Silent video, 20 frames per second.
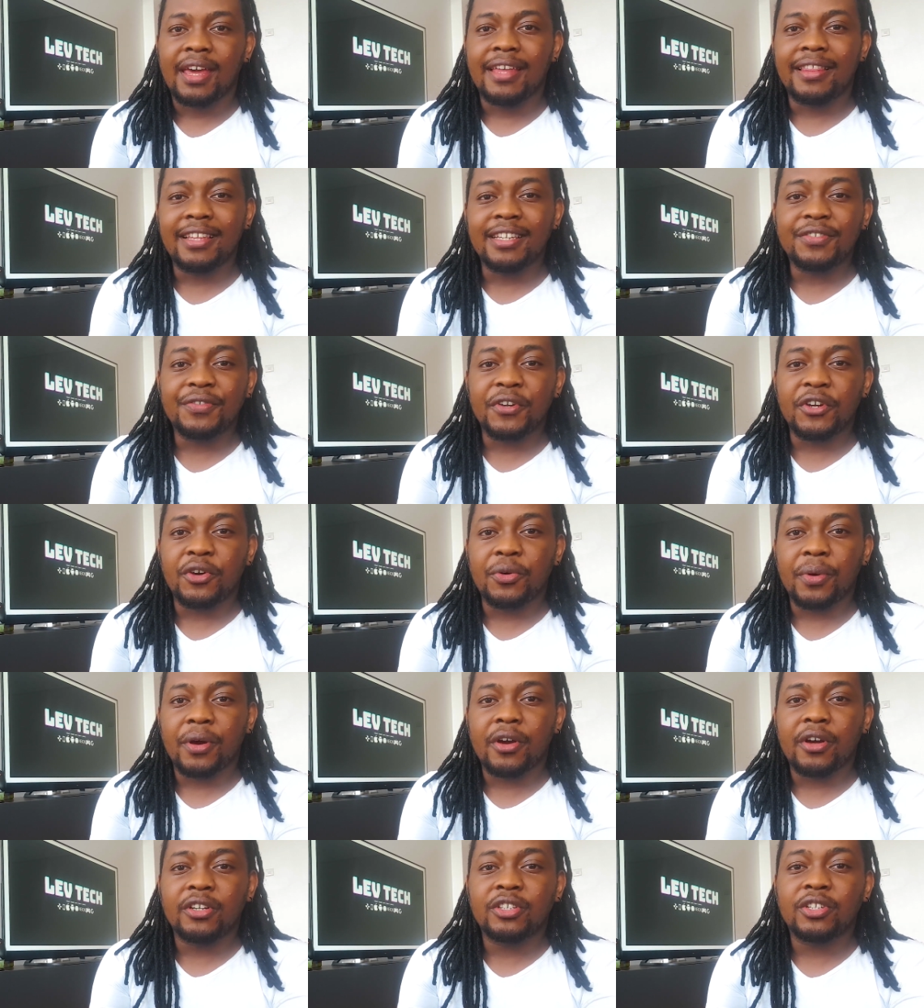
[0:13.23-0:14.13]
In this video,
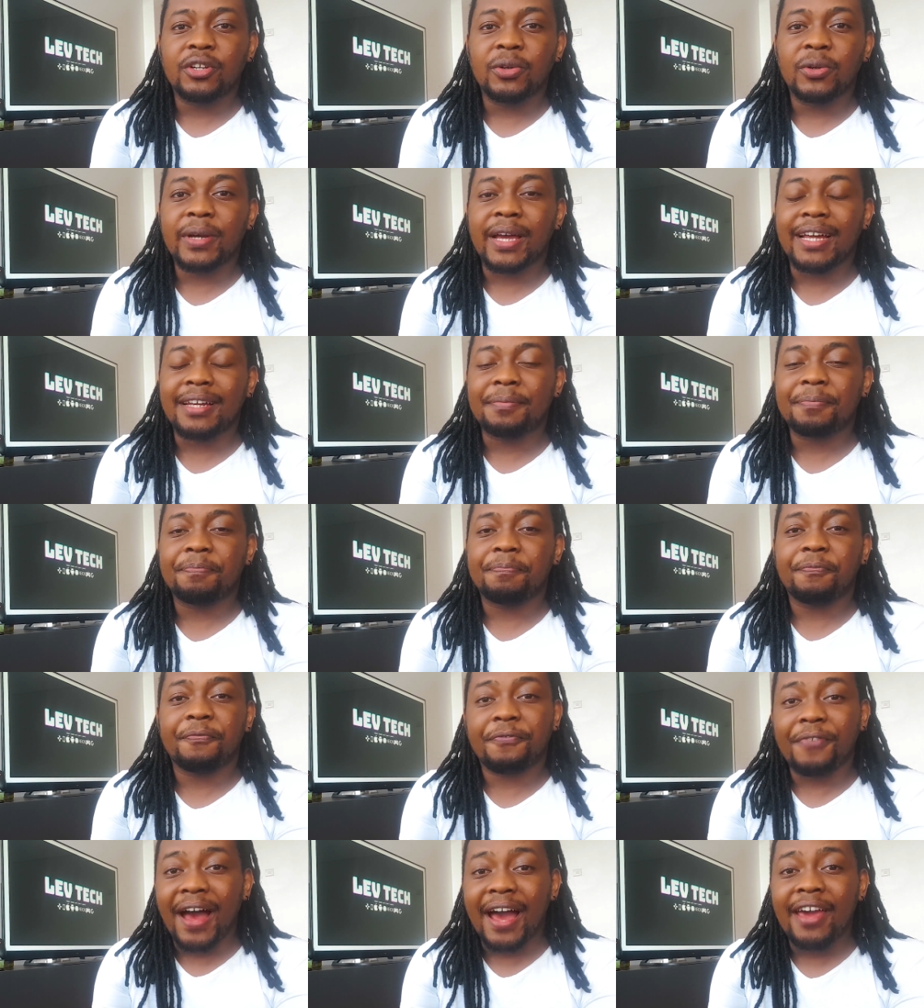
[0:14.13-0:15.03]
we're going to look
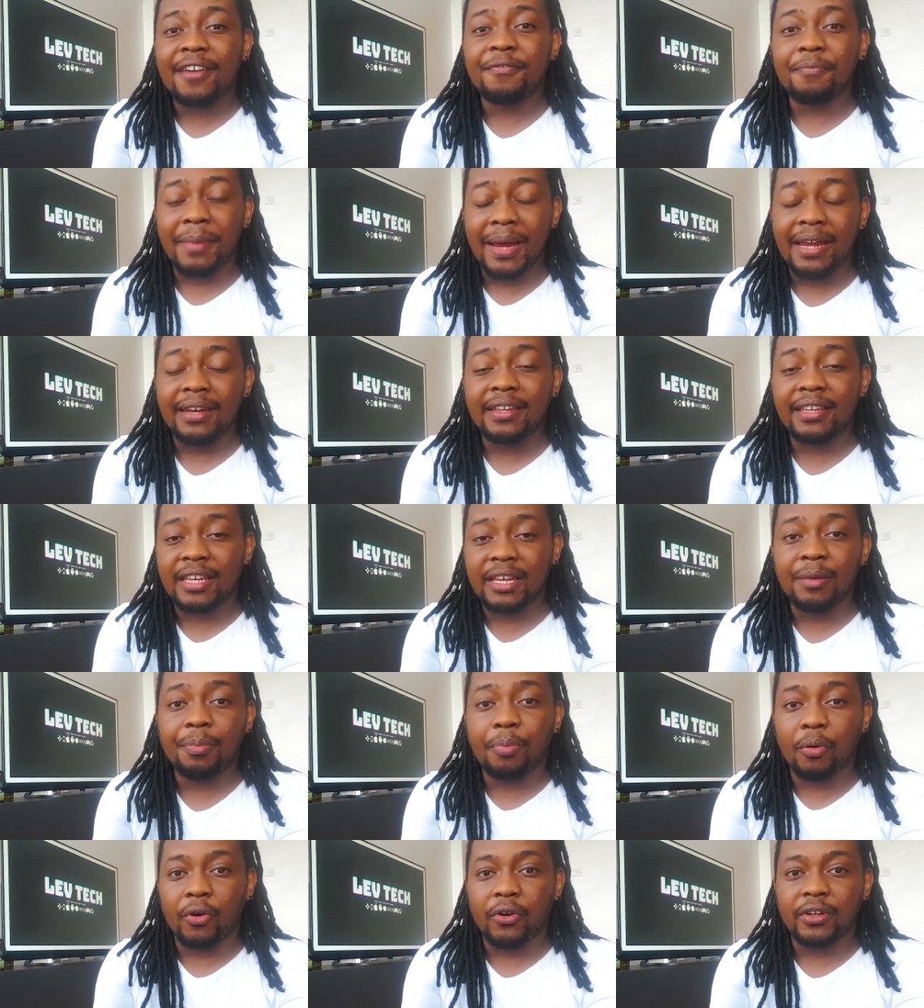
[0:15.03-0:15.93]
at 5 main
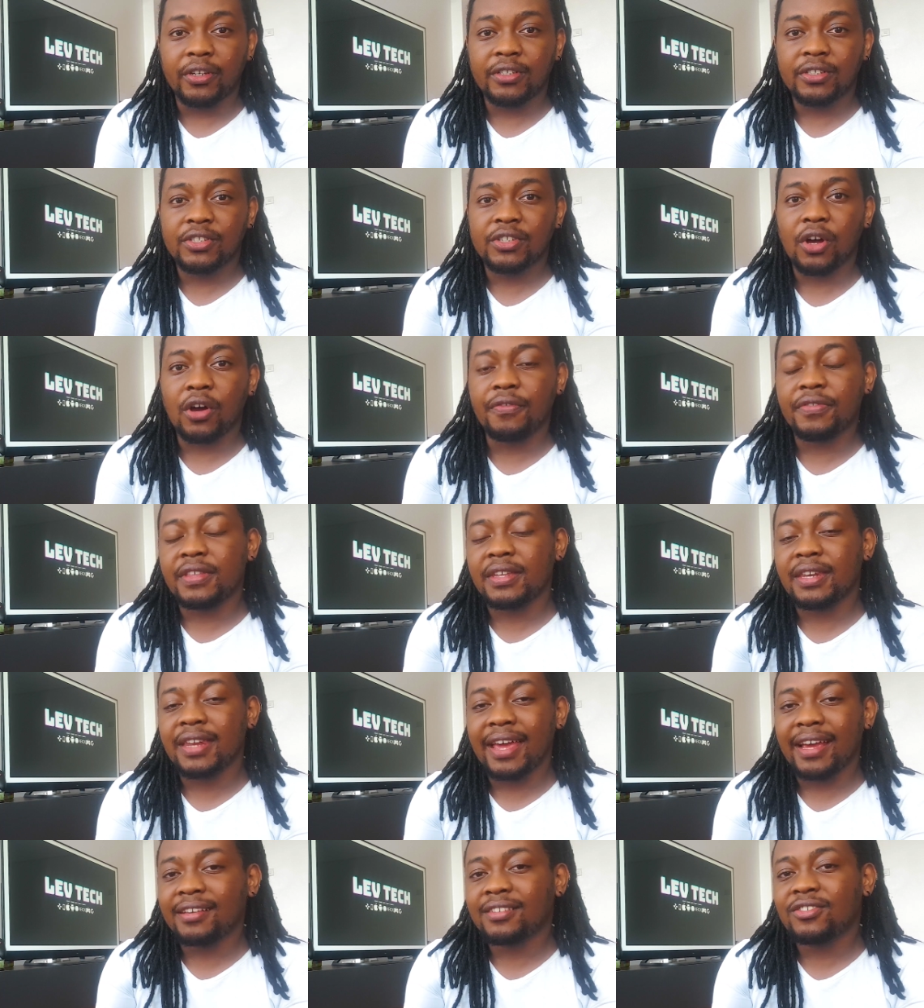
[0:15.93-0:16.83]
key points of the
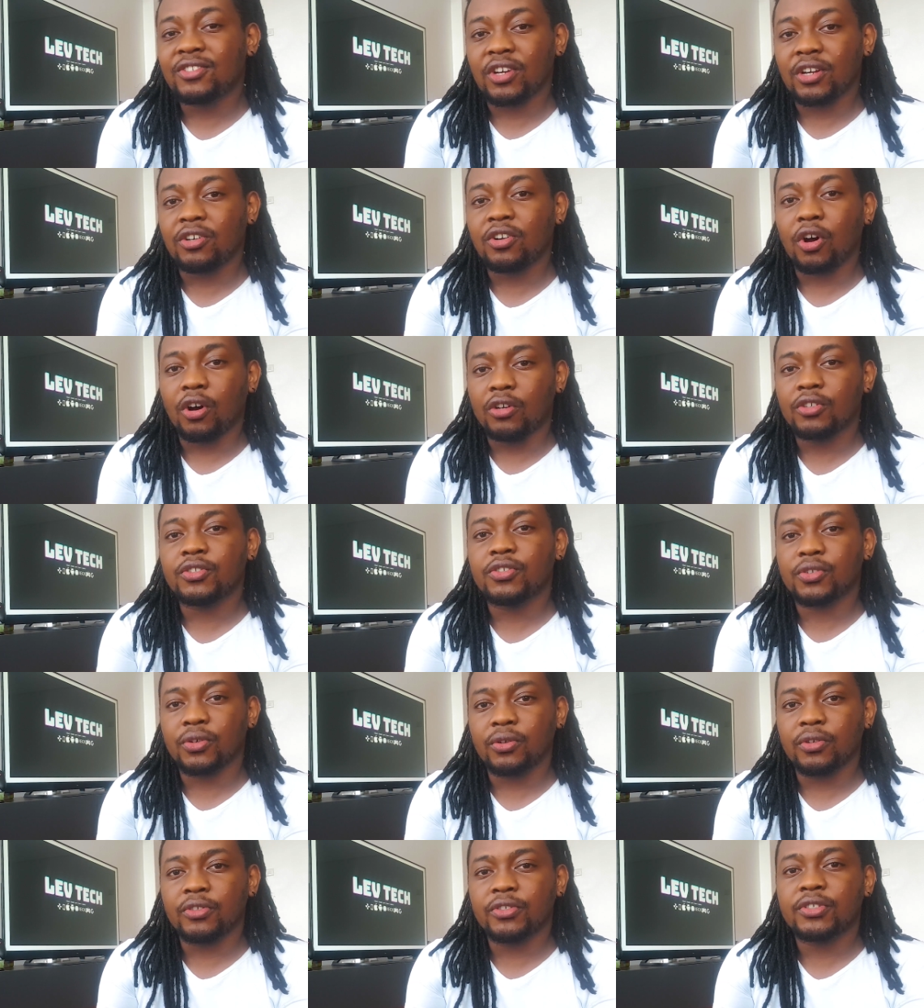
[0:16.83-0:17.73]
next-gen
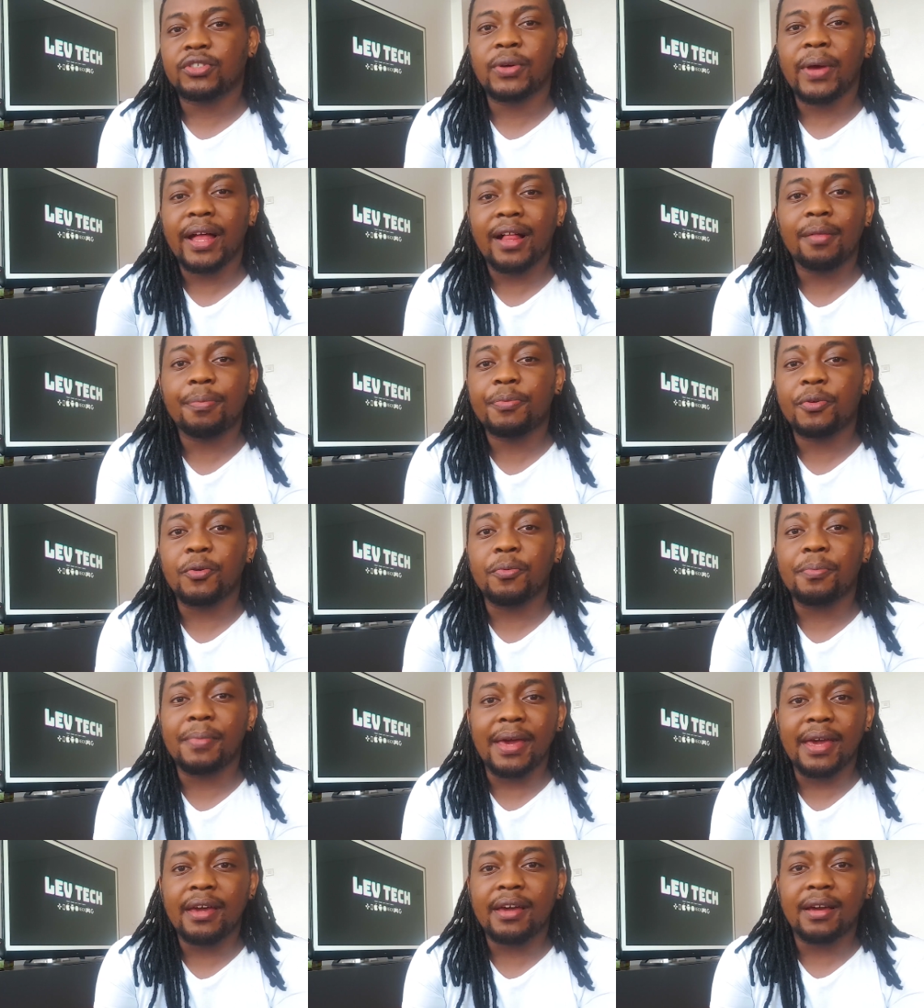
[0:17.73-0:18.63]
consoles to help you
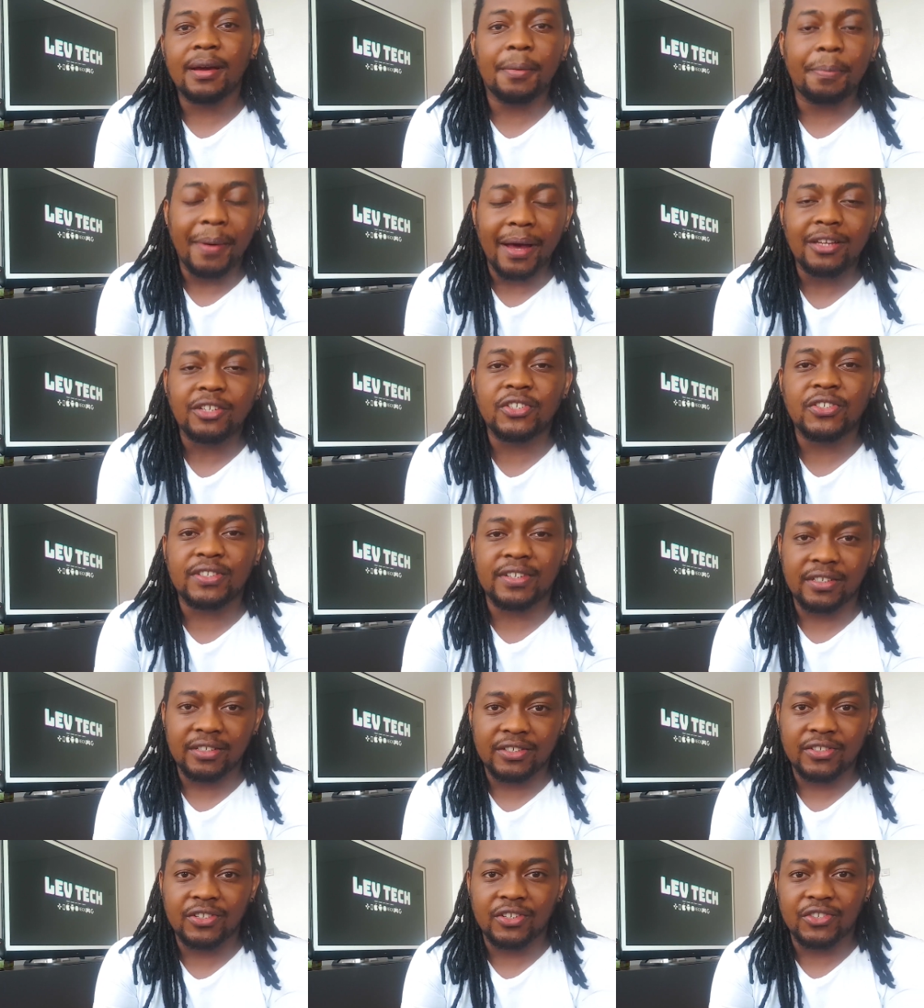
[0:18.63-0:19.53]
make a
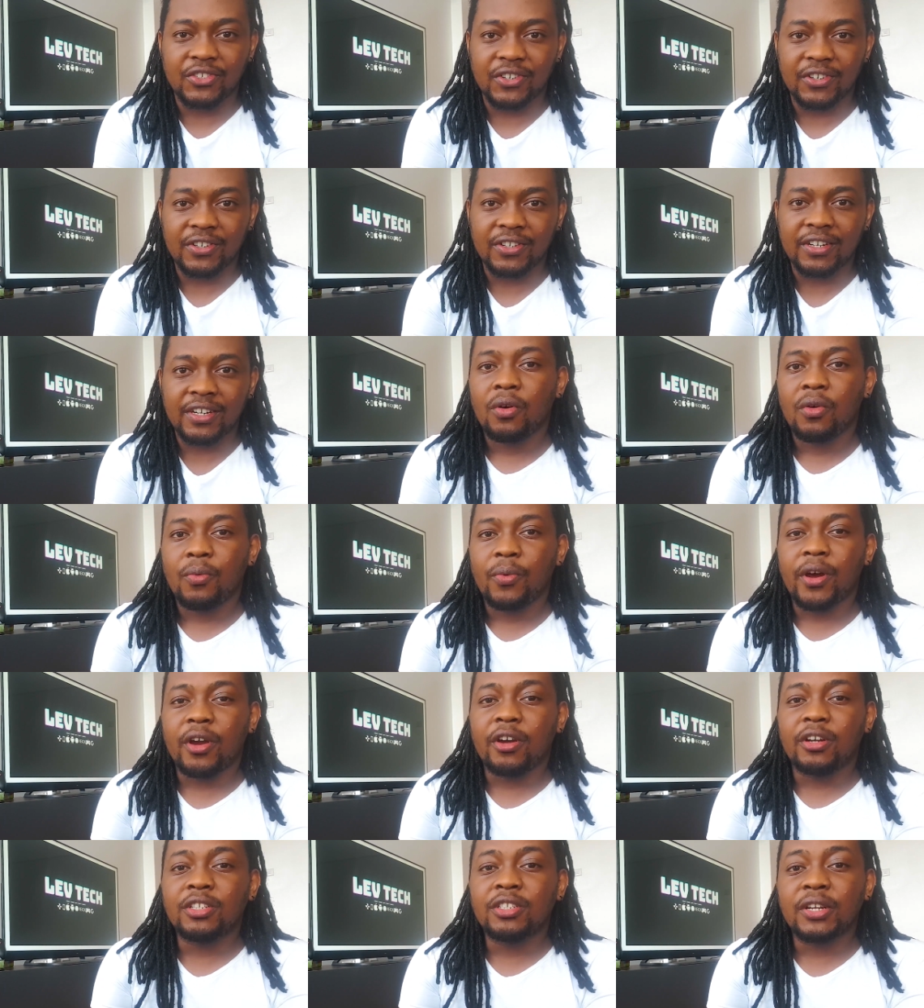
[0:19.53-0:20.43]
purchasing decision.
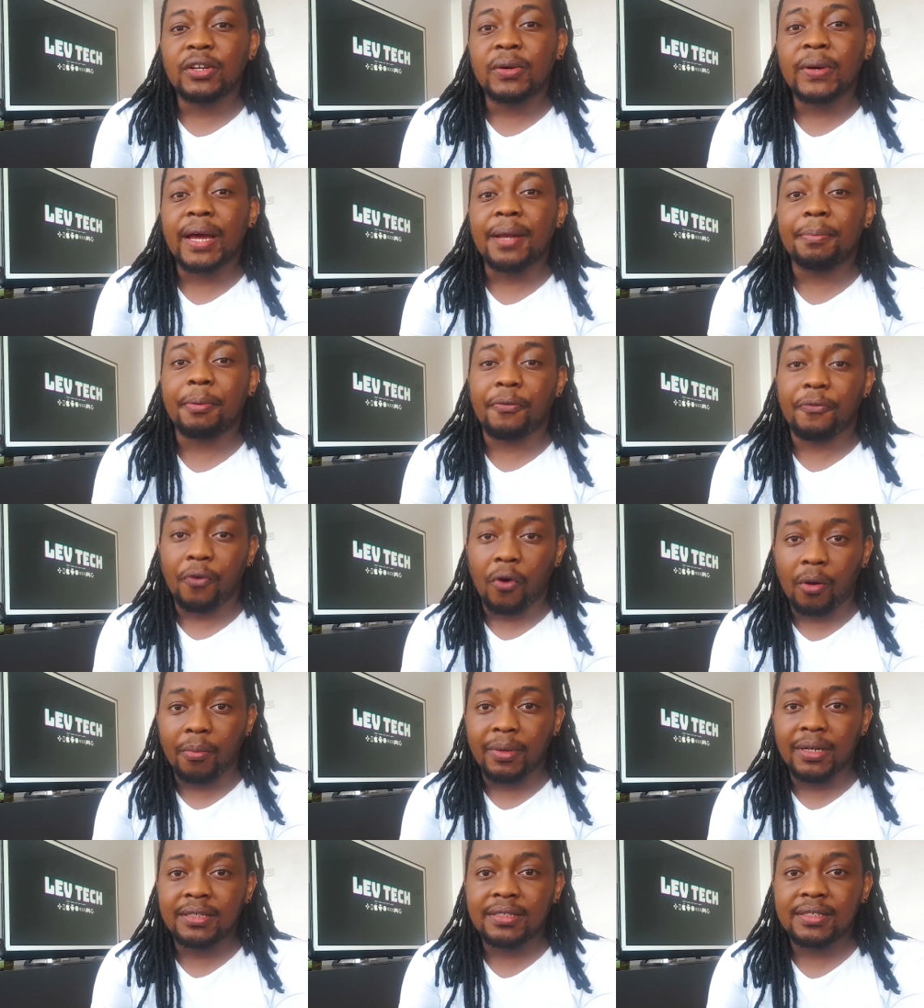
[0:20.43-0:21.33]
We're going to look at
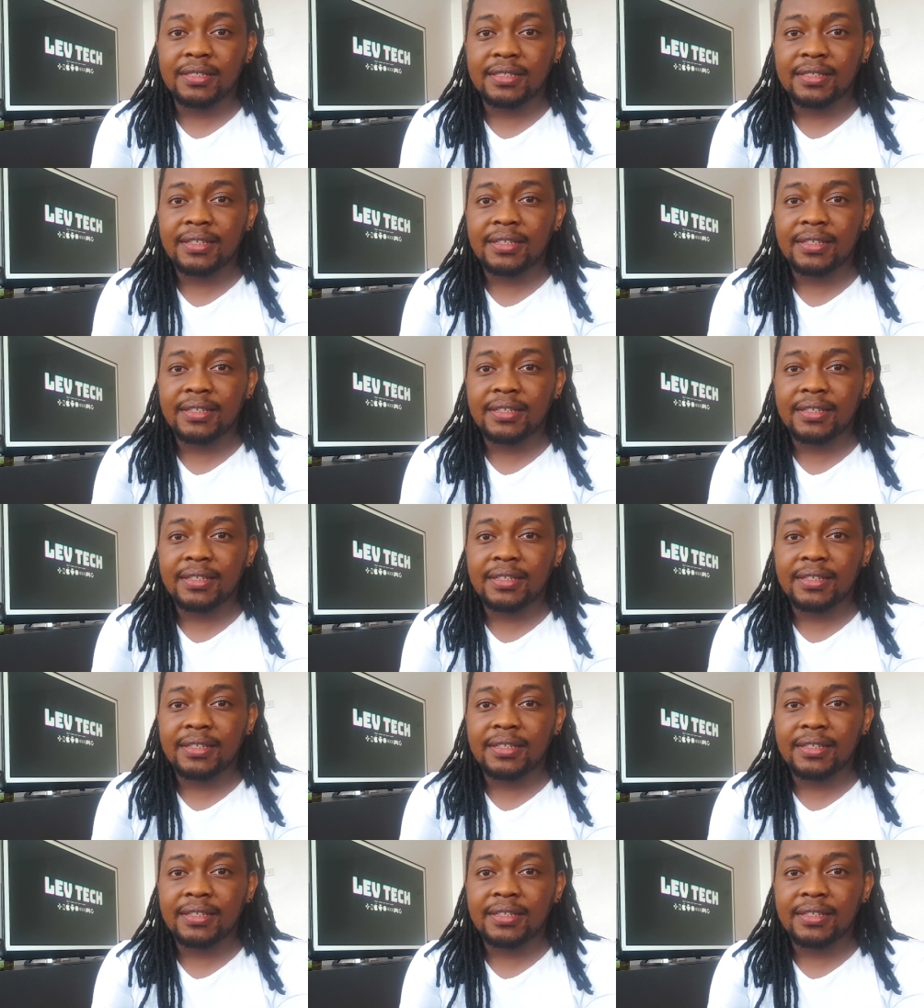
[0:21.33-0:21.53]
performance,